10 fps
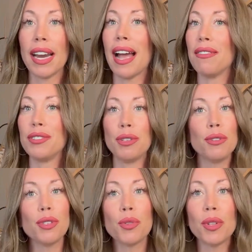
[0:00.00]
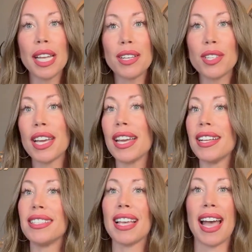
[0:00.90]
I have 2 school-age
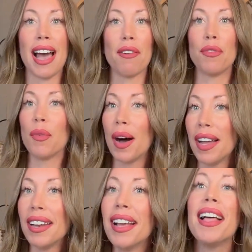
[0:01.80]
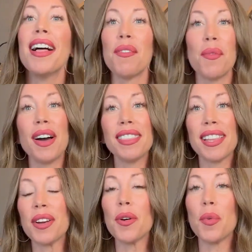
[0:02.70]
kids. I have one
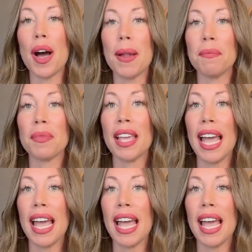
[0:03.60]
little one,